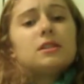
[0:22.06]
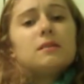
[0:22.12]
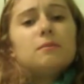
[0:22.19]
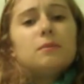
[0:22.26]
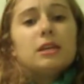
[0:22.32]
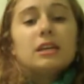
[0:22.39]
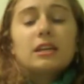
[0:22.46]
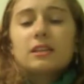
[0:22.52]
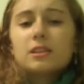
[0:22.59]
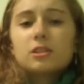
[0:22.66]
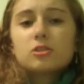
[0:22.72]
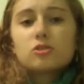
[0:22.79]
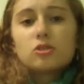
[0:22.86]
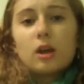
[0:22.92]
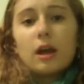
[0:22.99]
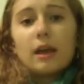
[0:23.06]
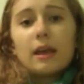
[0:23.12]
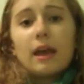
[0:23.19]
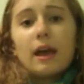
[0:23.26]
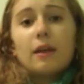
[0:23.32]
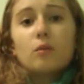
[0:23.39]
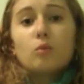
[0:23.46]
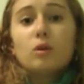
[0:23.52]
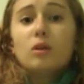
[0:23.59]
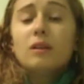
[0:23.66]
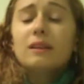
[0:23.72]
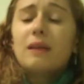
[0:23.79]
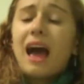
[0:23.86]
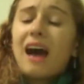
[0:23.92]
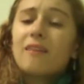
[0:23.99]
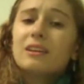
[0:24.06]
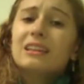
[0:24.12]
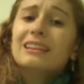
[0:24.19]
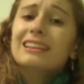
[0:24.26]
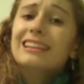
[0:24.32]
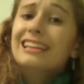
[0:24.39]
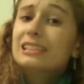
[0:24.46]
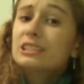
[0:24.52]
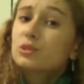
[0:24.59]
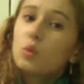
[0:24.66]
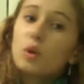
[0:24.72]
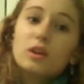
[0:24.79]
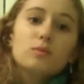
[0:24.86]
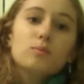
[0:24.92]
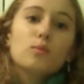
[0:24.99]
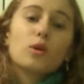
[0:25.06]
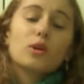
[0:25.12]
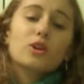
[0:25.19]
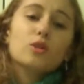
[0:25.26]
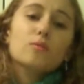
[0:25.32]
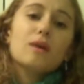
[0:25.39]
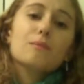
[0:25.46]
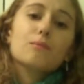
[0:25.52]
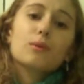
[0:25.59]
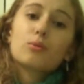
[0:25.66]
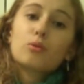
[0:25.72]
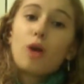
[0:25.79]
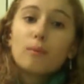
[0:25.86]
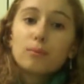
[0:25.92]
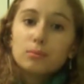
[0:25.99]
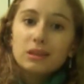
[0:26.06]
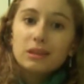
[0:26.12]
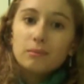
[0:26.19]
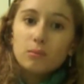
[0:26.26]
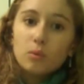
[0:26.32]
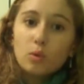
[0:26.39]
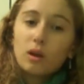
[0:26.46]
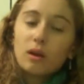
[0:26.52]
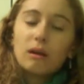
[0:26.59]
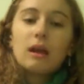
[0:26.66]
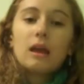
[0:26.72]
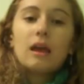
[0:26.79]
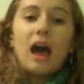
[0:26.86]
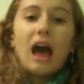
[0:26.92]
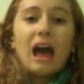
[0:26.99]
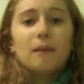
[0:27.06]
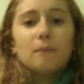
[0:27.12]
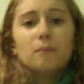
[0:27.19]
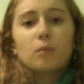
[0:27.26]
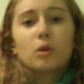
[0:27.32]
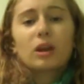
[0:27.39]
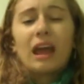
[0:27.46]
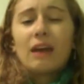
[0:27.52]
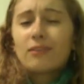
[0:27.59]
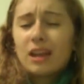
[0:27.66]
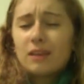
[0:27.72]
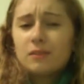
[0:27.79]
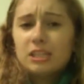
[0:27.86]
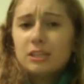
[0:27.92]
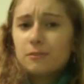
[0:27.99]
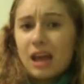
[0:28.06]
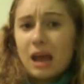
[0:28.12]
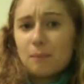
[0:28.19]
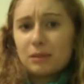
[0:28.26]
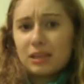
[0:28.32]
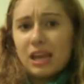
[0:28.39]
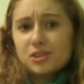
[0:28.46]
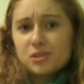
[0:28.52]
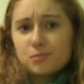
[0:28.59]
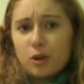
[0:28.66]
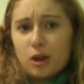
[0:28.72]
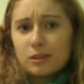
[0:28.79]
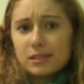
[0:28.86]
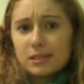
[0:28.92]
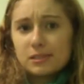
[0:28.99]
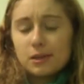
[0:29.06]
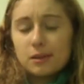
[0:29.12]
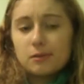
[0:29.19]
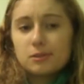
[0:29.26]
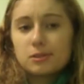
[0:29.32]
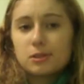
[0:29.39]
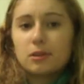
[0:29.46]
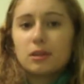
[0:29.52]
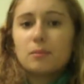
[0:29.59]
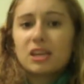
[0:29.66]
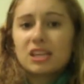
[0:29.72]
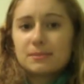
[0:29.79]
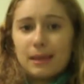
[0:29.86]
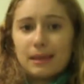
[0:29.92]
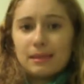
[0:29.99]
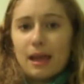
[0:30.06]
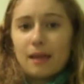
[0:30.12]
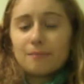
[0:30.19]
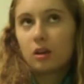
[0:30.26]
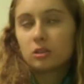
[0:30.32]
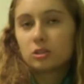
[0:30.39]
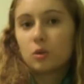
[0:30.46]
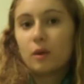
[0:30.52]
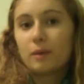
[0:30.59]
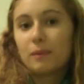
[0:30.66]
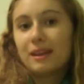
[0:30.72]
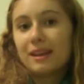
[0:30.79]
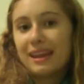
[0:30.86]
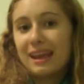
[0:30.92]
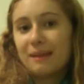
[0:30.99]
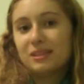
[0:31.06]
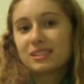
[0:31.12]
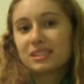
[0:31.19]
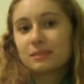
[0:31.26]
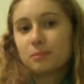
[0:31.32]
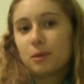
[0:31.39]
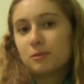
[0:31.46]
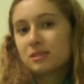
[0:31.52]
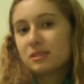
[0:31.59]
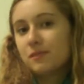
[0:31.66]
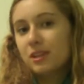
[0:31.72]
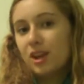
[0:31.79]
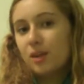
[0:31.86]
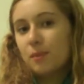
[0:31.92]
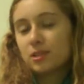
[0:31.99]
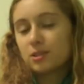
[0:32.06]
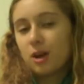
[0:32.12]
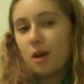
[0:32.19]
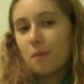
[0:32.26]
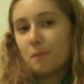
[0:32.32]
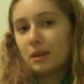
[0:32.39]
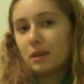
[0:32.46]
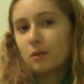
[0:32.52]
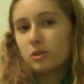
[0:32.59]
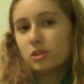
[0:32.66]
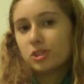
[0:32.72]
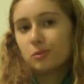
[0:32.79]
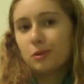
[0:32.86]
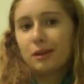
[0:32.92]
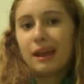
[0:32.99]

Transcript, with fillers: in being in this triad, we'll have at least one more new member, probably more. Um, we're going to have kind of a different application process though, so let me explain that. So on Monday, Emily's going to post a video about a topic, which she will